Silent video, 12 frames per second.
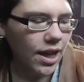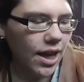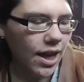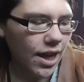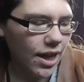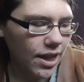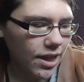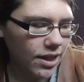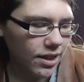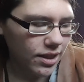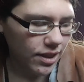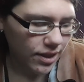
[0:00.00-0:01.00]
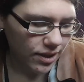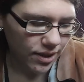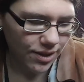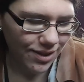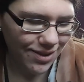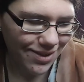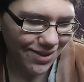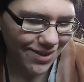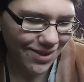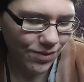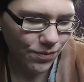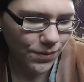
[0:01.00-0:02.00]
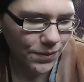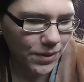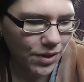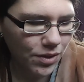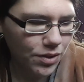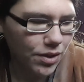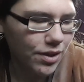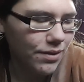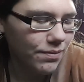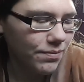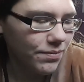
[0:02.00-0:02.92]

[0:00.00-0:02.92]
and well, I don't know yet.